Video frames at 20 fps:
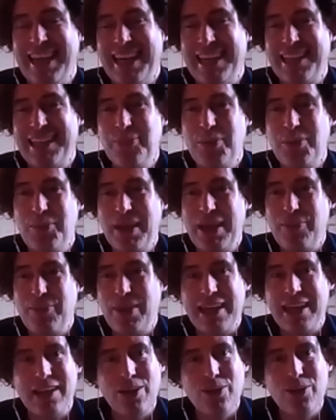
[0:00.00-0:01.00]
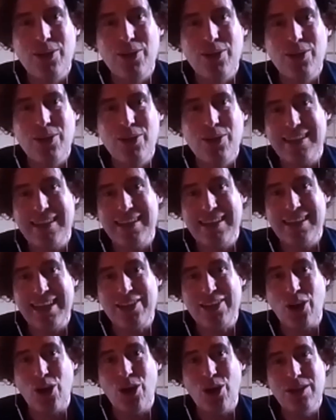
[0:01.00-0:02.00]
Yeah, I think we had a look at
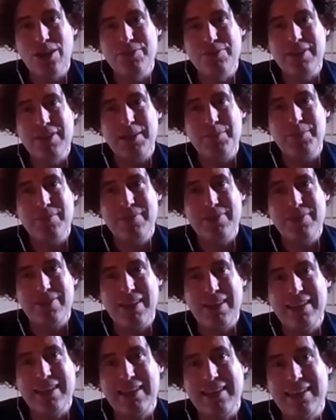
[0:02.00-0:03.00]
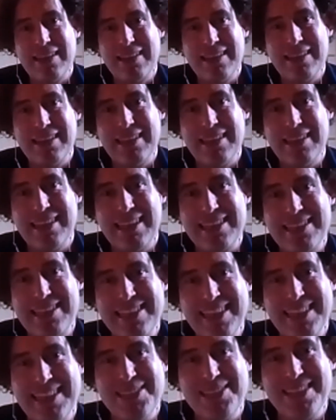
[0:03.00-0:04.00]
all of them, right? And in that
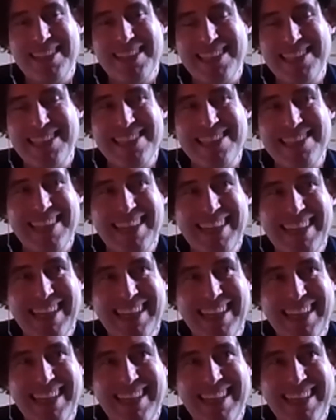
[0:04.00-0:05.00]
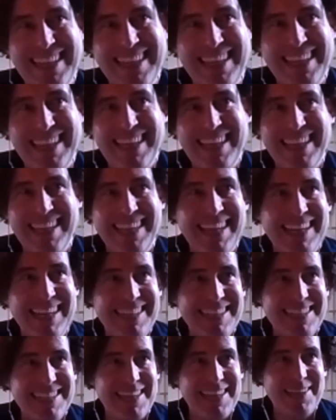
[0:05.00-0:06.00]
sense, it is
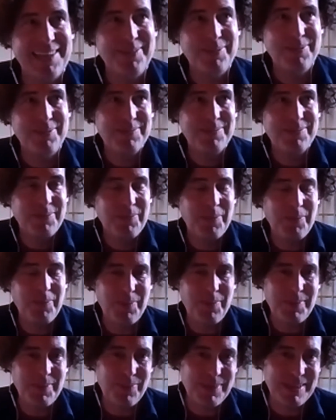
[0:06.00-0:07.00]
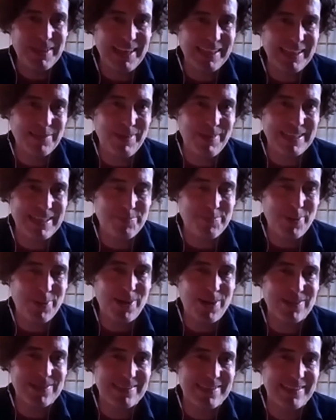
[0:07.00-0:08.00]
so we take the best
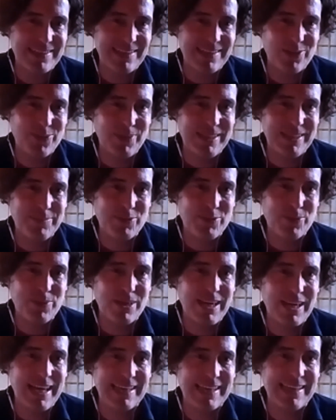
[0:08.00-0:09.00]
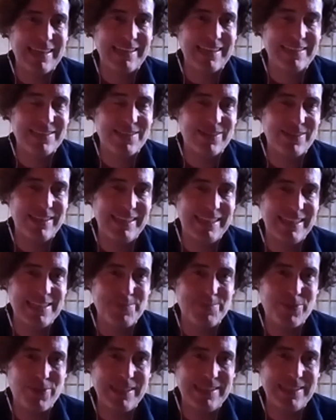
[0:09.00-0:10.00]
parts and tweak them to our liking. So the
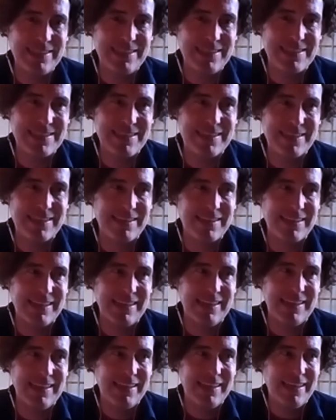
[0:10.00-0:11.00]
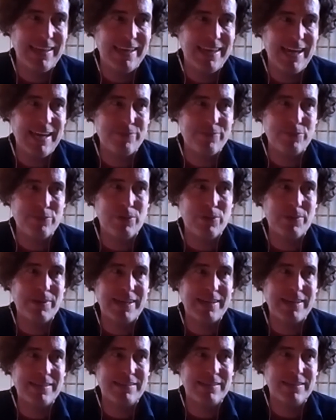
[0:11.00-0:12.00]
inspiration is literally
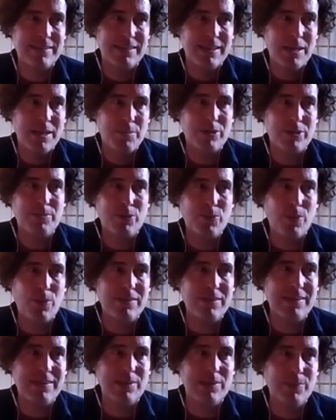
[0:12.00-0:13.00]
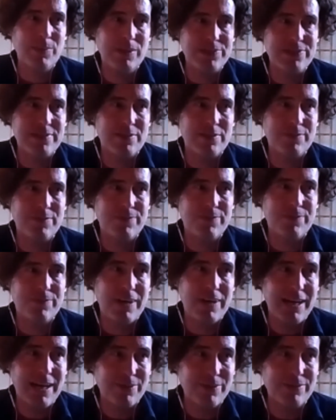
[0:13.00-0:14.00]
everywhere. But one thing we also
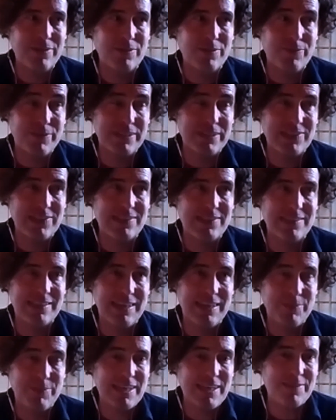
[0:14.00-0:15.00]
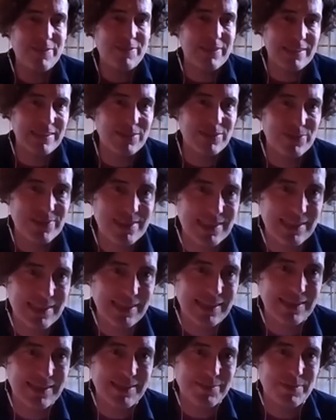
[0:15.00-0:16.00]
found, of which I found
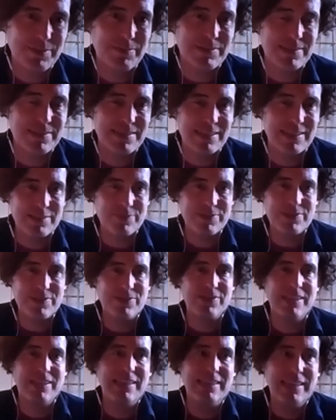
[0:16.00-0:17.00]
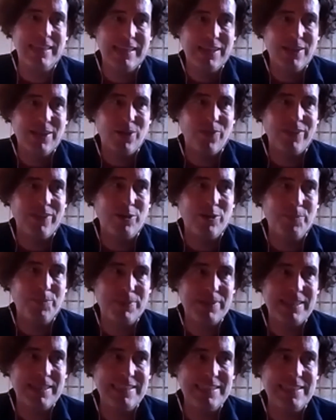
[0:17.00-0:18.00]
interesting myself, is on the
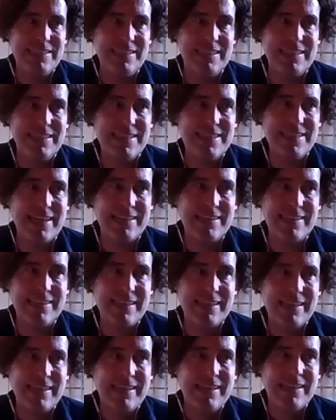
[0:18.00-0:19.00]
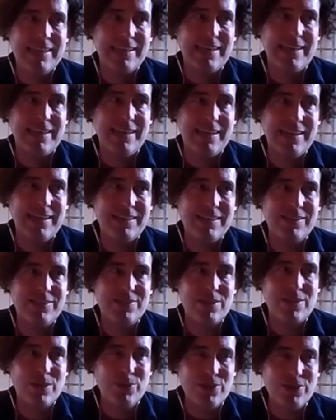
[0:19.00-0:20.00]
competition, is that the
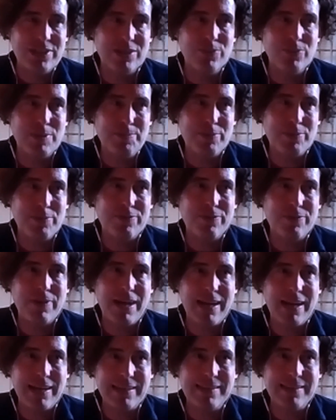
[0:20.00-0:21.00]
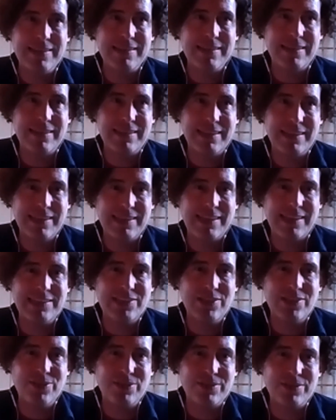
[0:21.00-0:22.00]
solution we provide
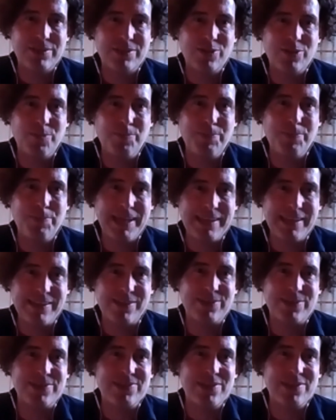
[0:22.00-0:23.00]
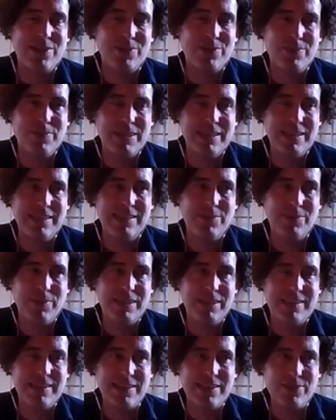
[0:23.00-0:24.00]
dictates your competitors. So
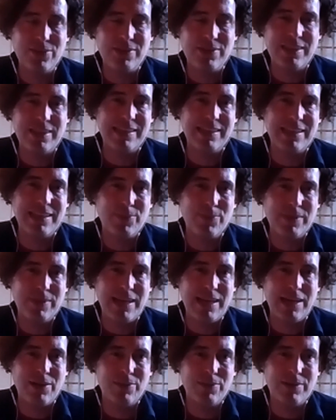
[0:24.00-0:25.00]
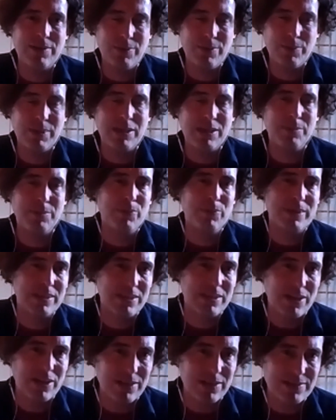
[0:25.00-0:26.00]
we tend to think that we're coming with
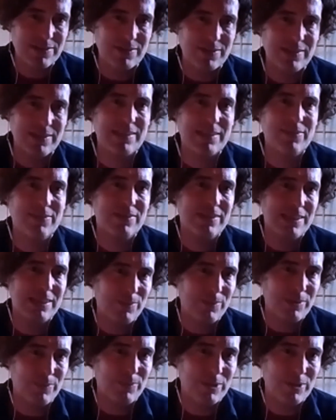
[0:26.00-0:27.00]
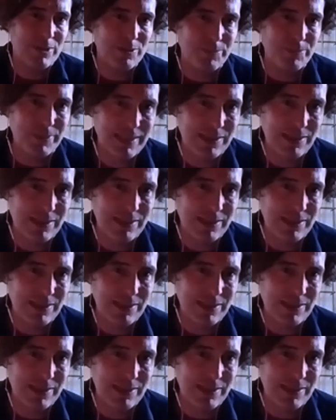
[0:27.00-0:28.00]
a card, so you tend to think we're
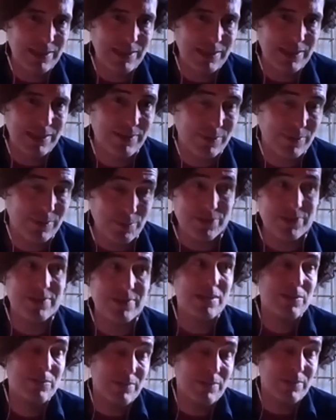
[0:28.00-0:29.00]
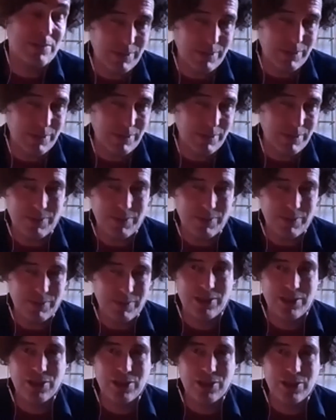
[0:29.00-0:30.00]
competing with Monzo, and
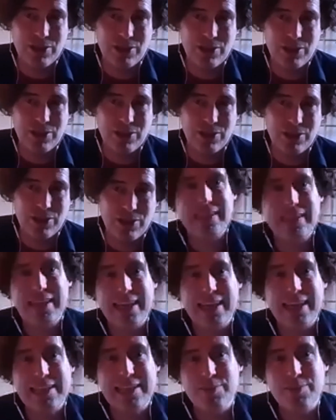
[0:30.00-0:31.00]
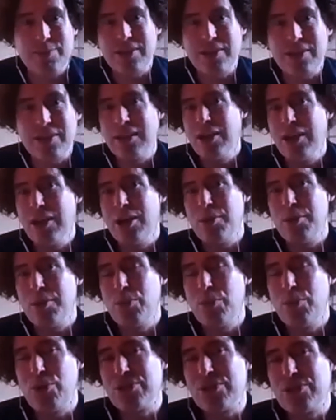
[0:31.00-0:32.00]
we do, and with Horrevoets and
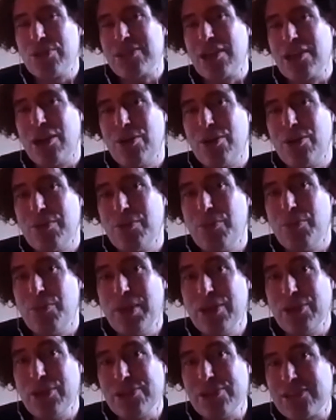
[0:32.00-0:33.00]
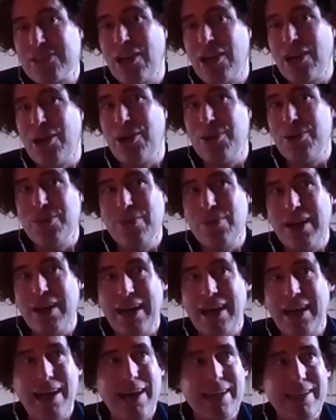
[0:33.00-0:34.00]
there's fintechs. But more so, we
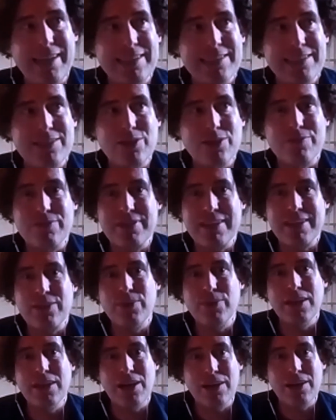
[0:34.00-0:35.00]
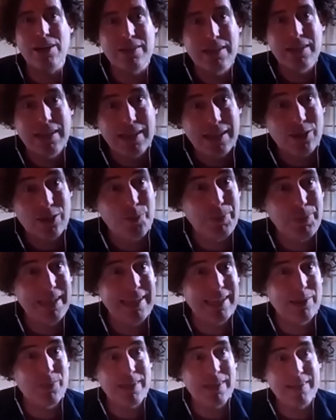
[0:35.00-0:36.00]
also discovered that we are competing with
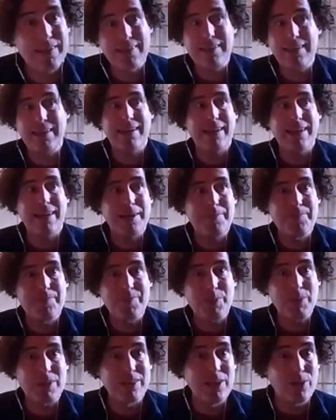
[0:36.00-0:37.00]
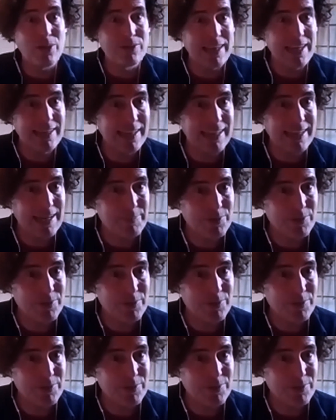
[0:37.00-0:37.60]
note-taking apps on